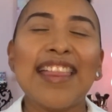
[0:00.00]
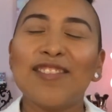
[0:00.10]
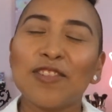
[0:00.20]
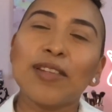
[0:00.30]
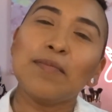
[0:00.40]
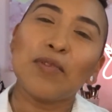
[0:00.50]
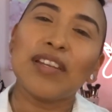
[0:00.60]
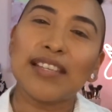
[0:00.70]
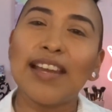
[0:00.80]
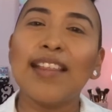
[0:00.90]
There's nothing more
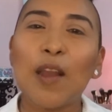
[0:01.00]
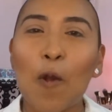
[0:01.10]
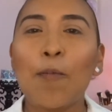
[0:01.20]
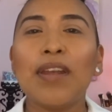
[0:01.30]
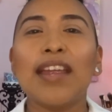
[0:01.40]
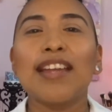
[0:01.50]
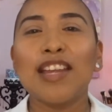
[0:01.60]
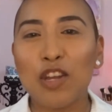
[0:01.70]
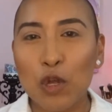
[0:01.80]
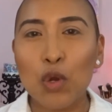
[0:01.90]
exciting than opening
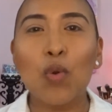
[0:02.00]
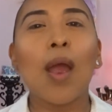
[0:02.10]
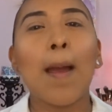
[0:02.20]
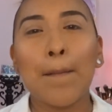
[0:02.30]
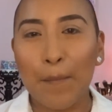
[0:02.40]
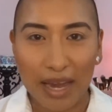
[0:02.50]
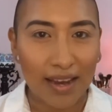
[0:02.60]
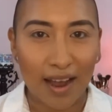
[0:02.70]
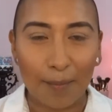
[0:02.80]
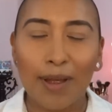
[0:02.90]
new
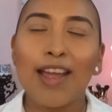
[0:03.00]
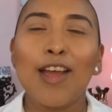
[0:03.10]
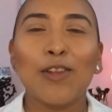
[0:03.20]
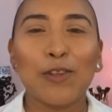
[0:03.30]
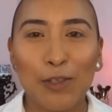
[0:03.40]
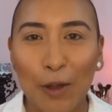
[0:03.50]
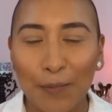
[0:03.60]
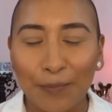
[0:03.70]
makeup. So